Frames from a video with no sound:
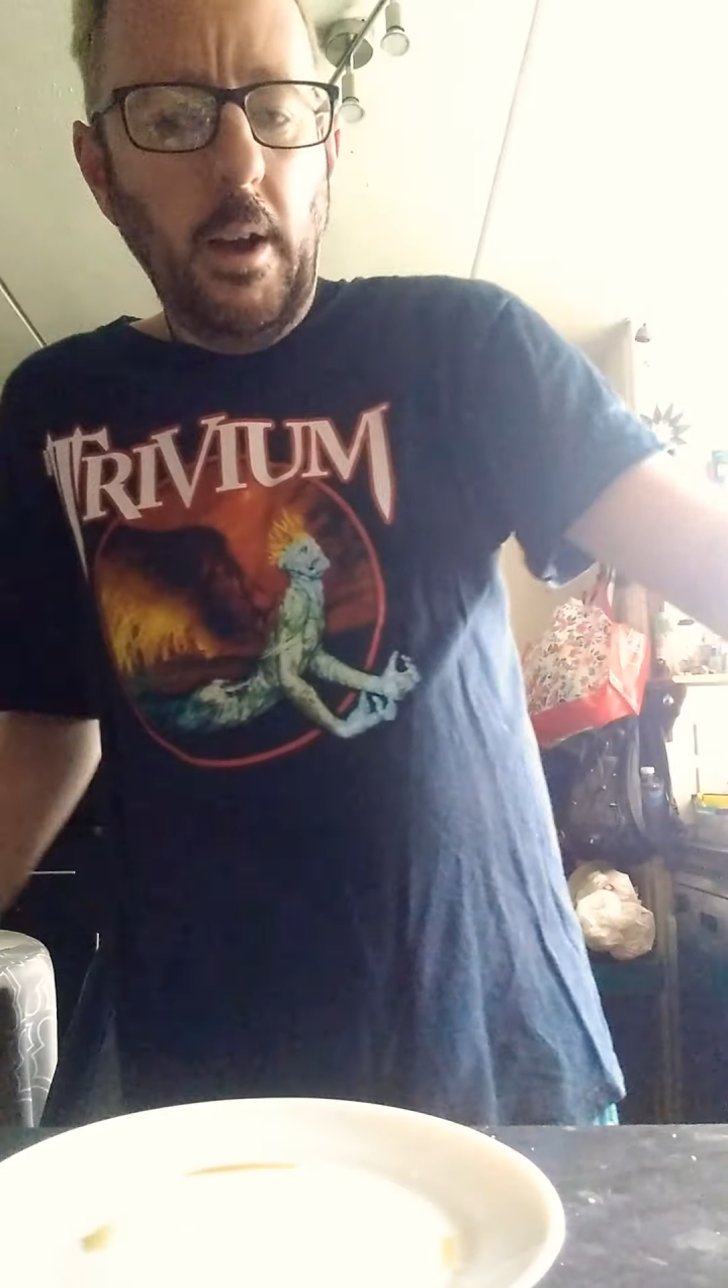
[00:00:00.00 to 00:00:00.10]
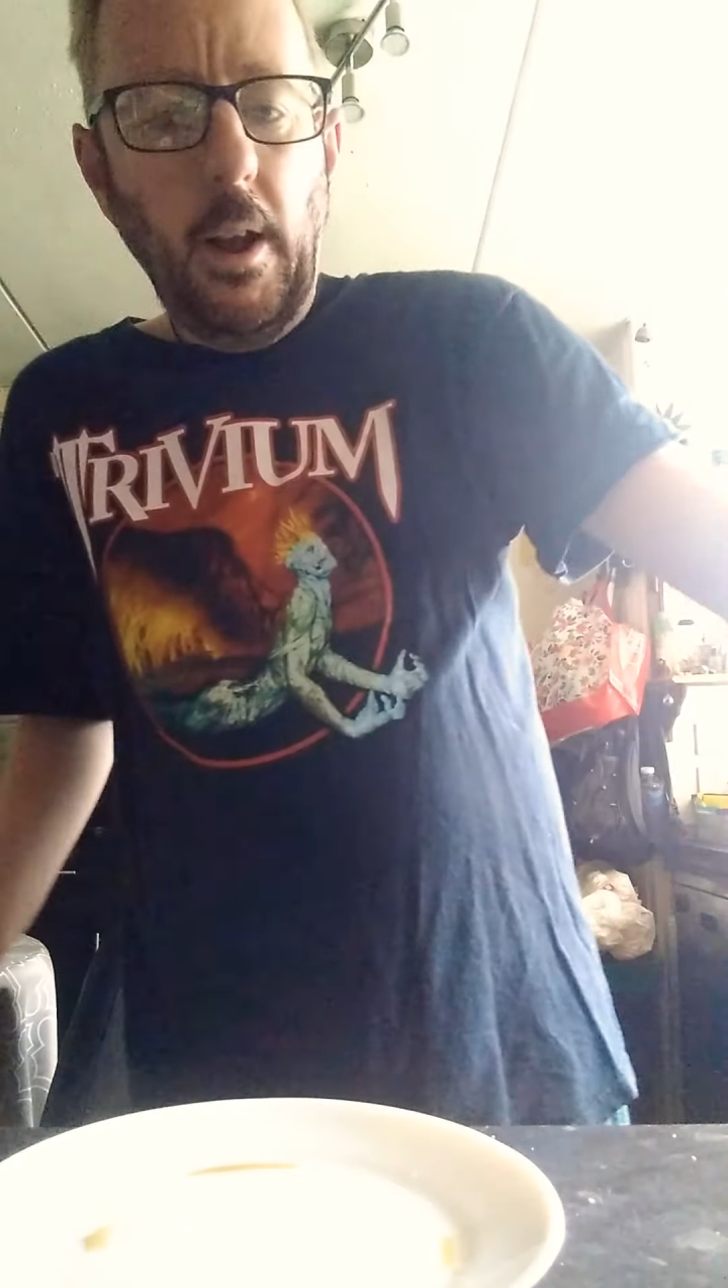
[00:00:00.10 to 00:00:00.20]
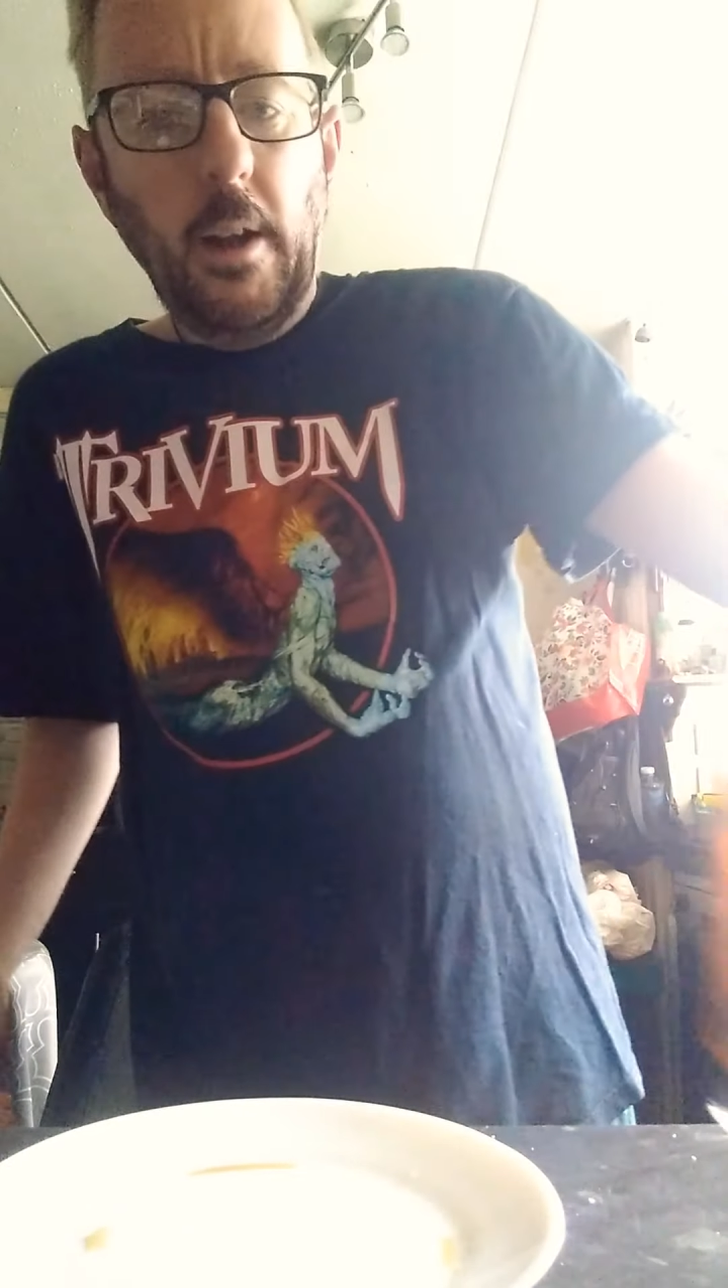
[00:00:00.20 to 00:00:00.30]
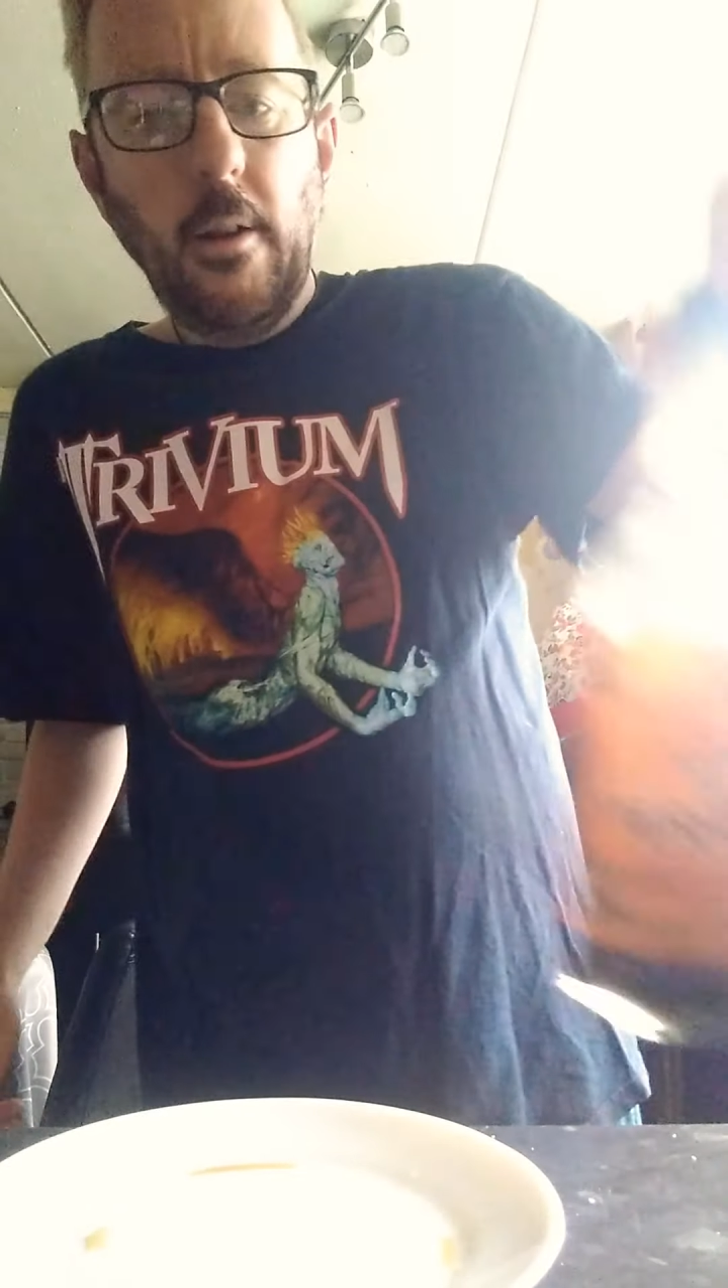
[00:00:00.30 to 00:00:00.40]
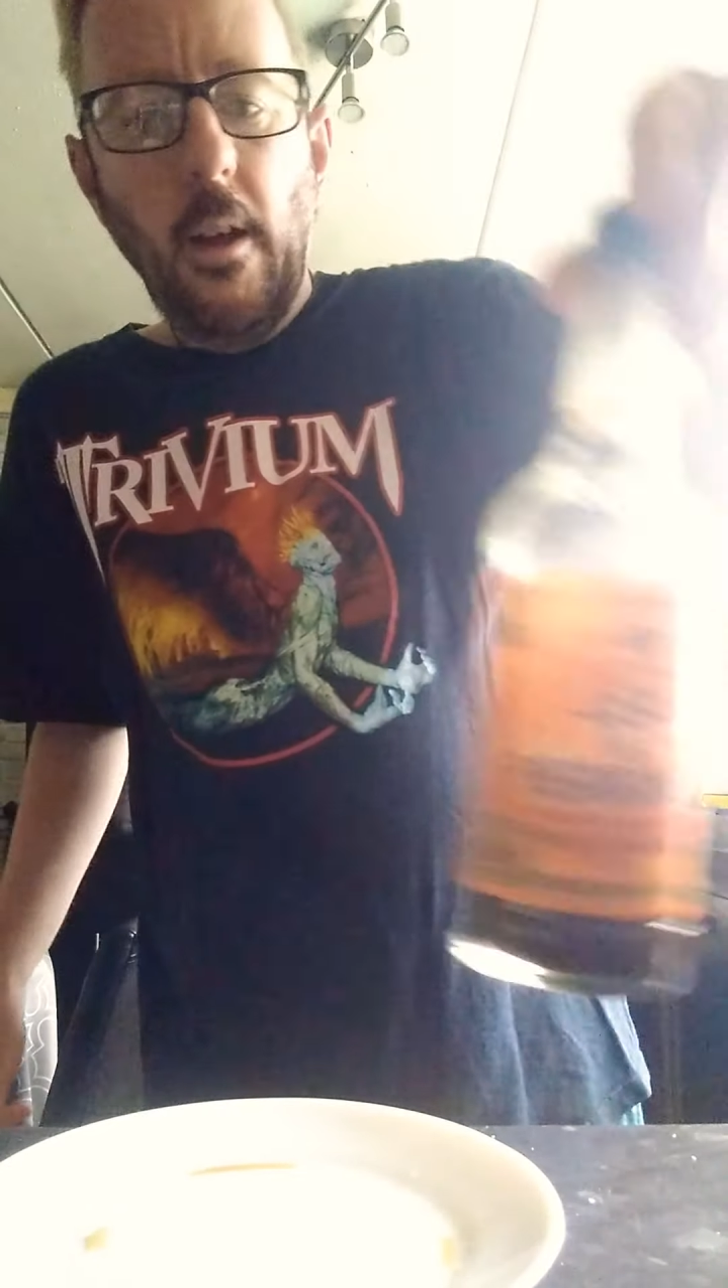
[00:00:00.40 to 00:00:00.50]
and
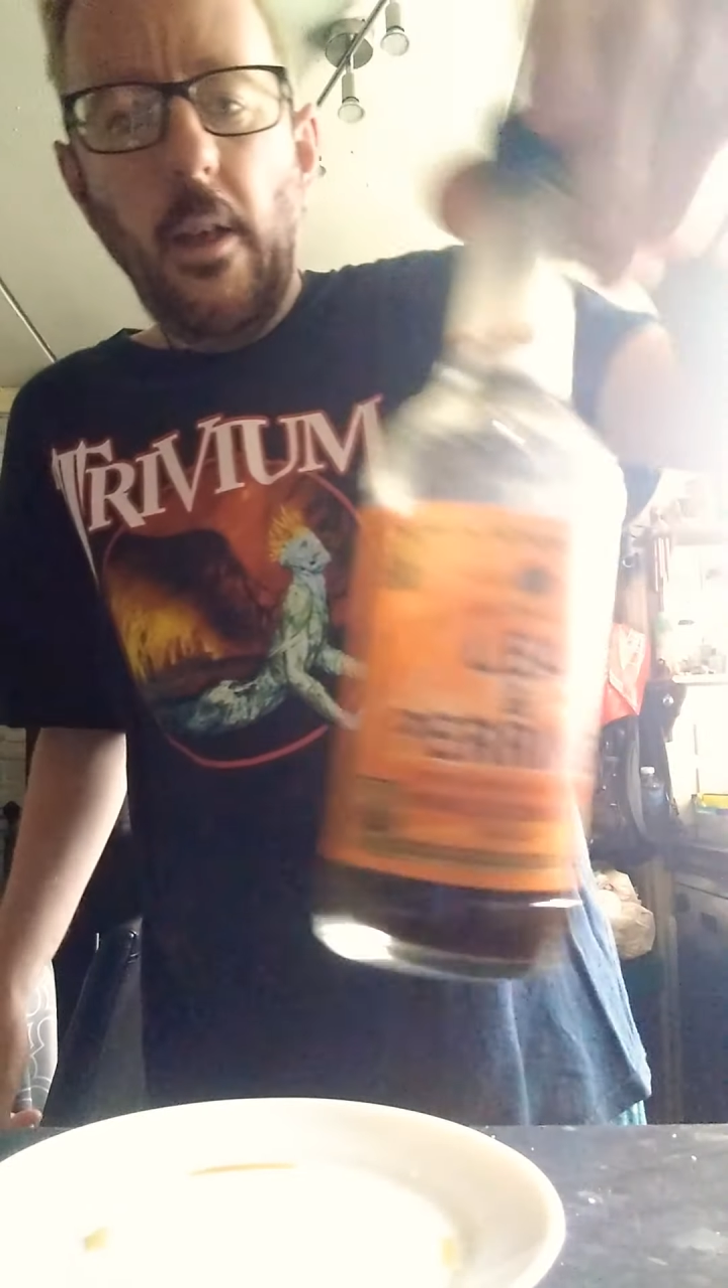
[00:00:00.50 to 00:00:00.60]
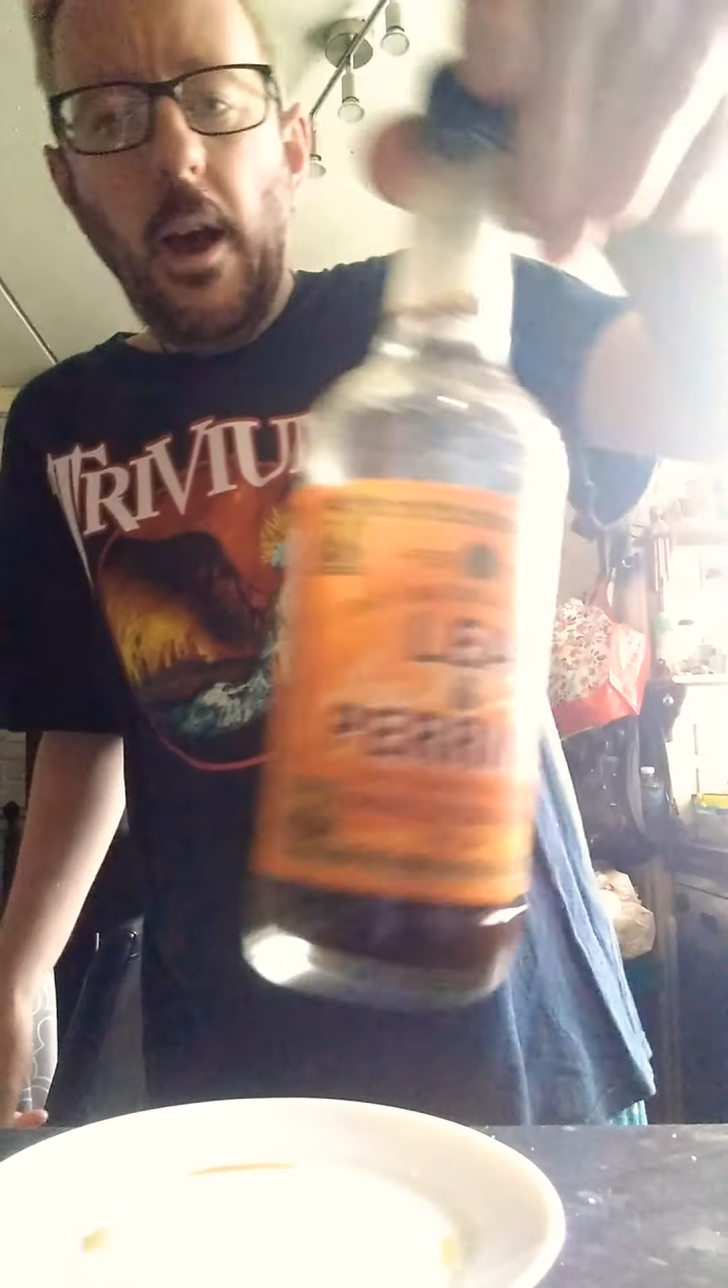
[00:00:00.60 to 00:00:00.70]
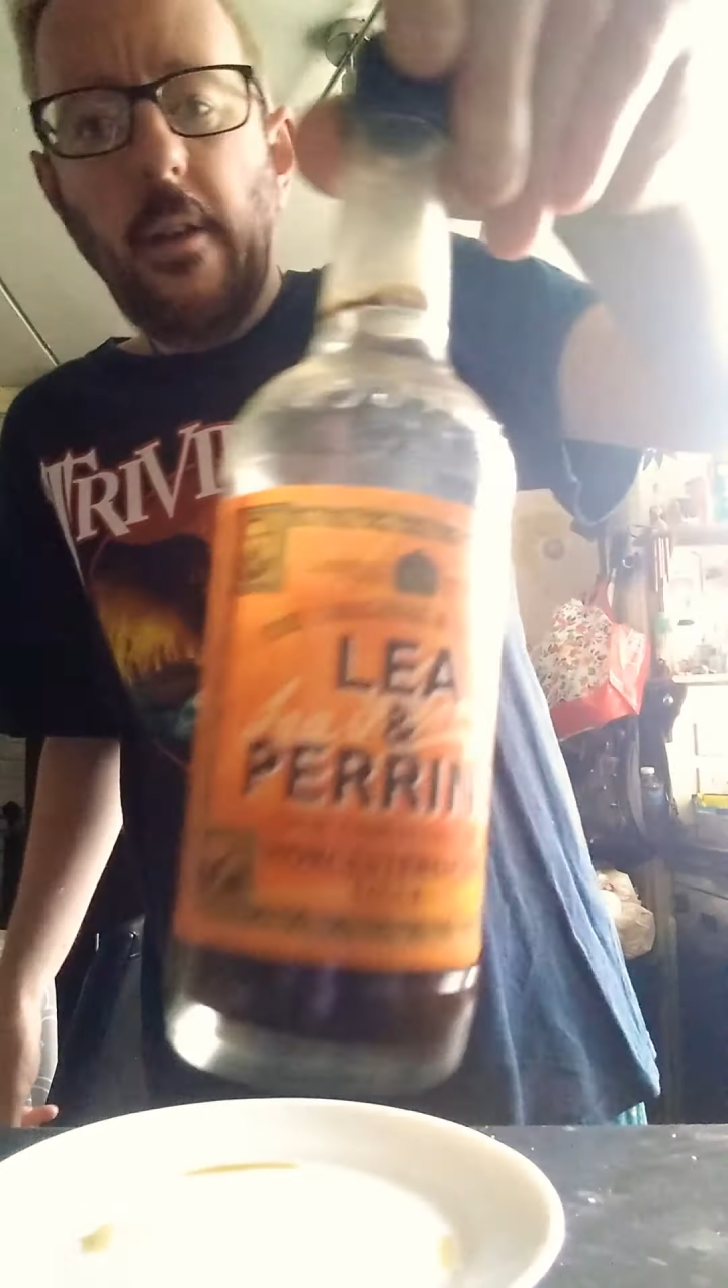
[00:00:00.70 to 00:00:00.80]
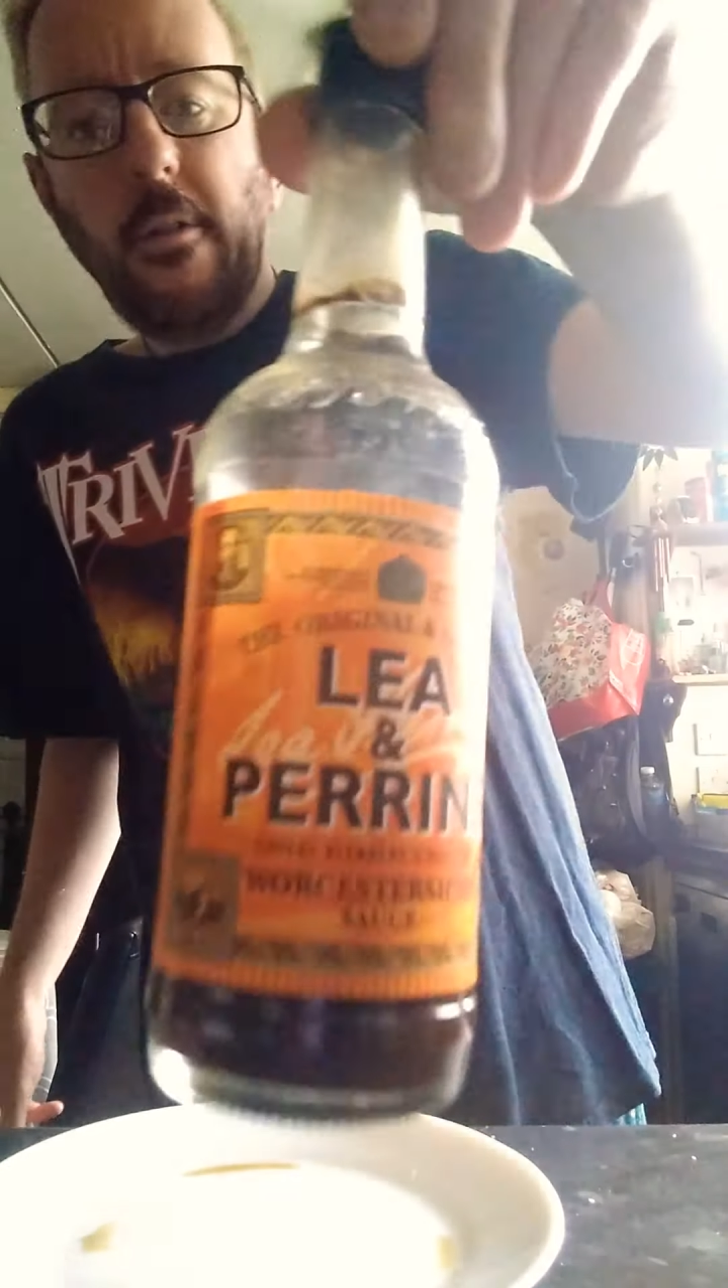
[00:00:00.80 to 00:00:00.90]
then that